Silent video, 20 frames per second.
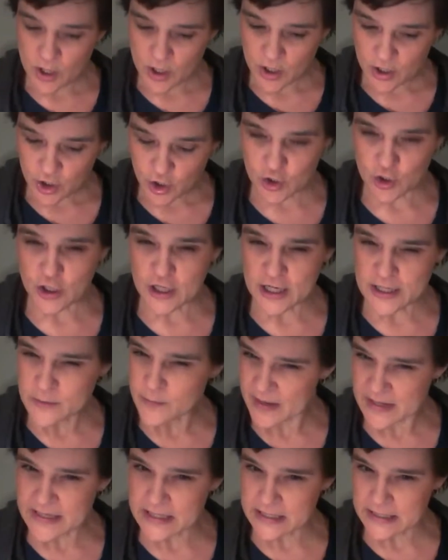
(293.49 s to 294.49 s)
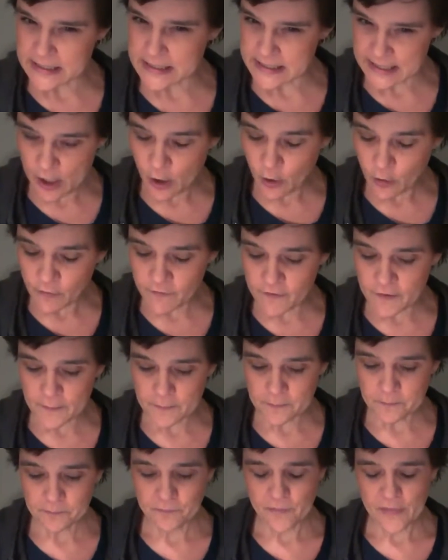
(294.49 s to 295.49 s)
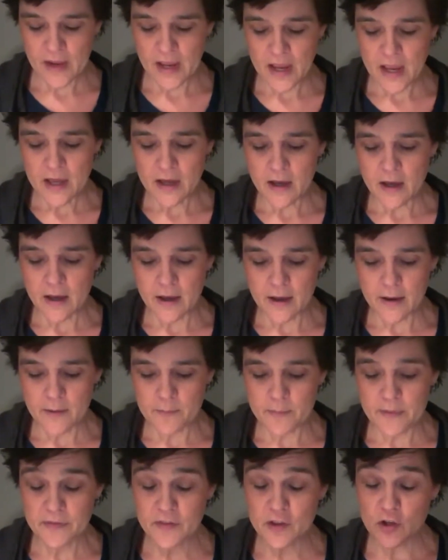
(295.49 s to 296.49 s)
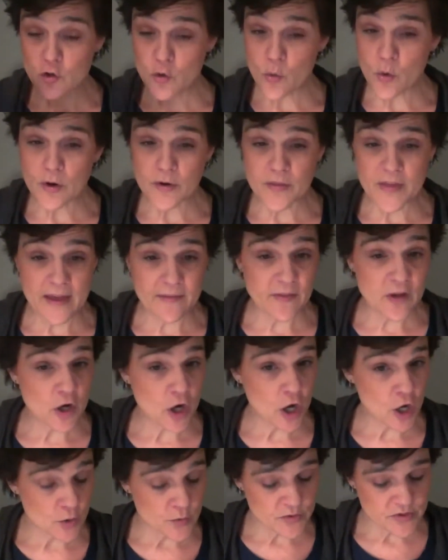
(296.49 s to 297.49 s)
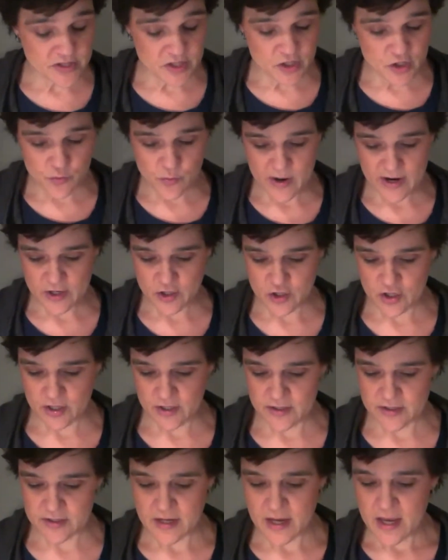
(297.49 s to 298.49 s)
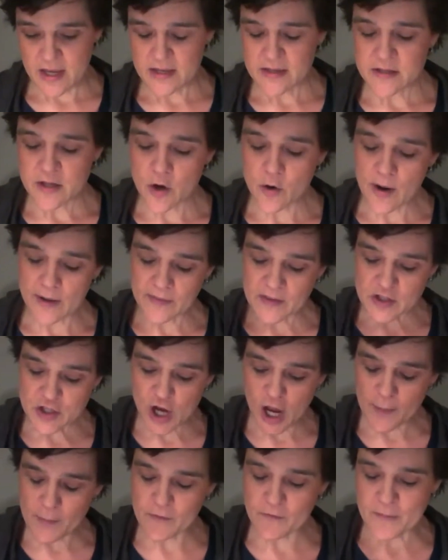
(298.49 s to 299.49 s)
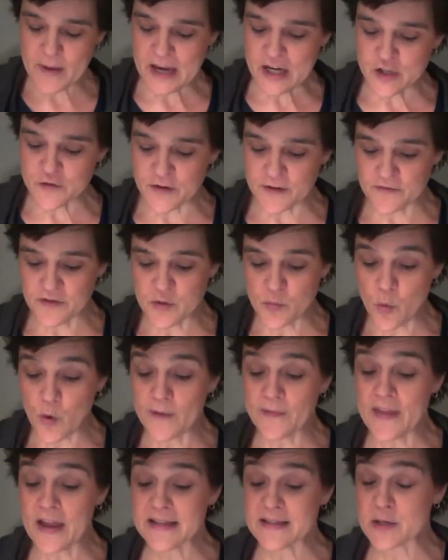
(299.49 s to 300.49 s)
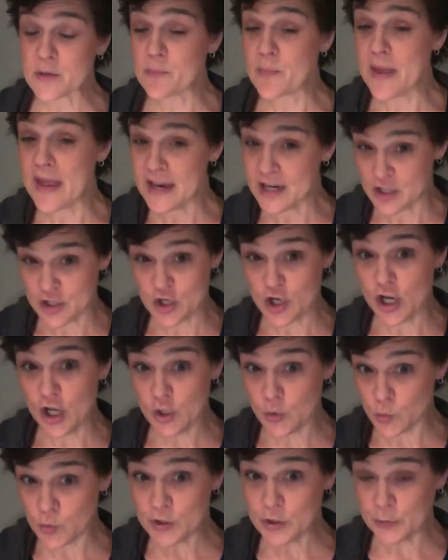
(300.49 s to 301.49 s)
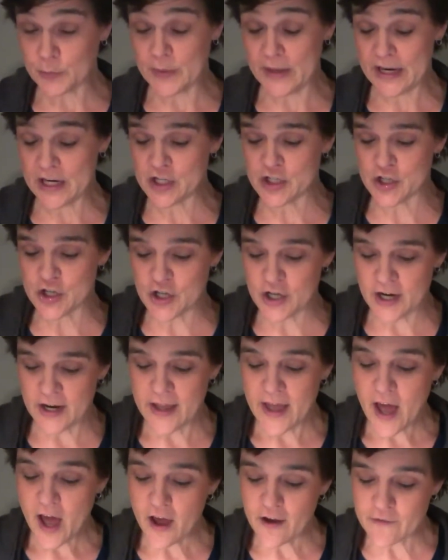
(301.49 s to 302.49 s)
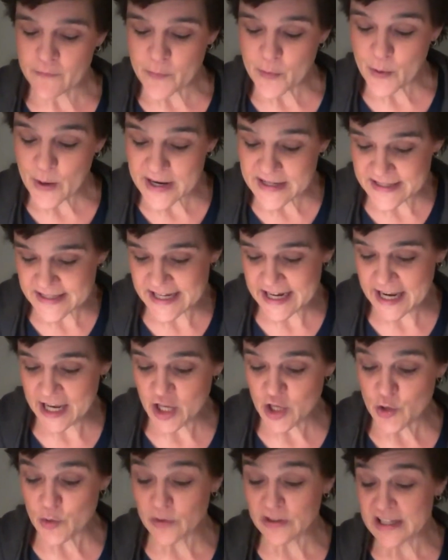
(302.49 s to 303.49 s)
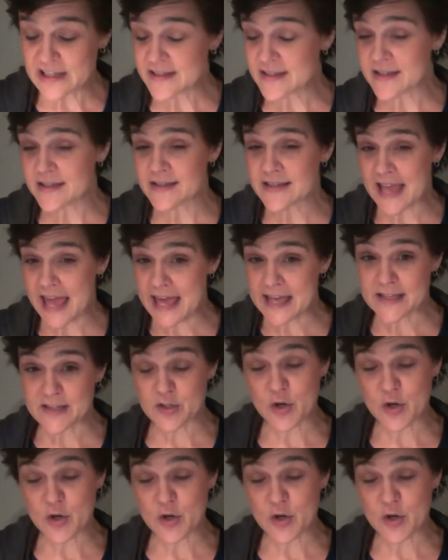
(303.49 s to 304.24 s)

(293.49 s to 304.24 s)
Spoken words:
good independent self. But the North had their own situations. So at the top of page 51, that's a picture, a real picture of President Ulysses S.